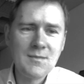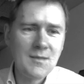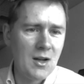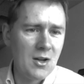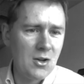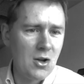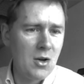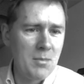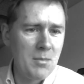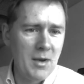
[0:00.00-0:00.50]
I'll
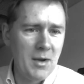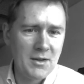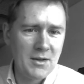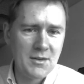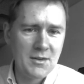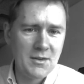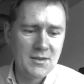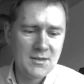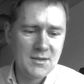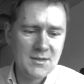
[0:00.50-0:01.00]
come back to
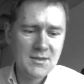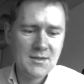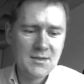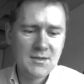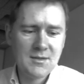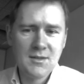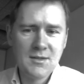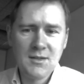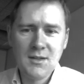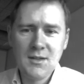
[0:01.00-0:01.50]
this.
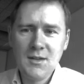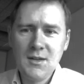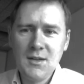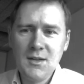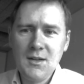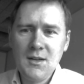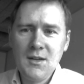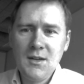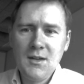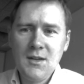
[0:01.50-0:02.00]

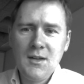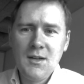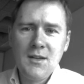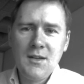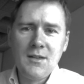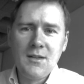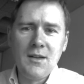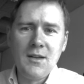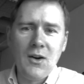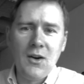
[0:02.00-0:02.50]

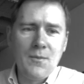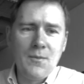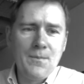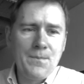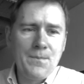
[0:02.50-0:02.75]
Now,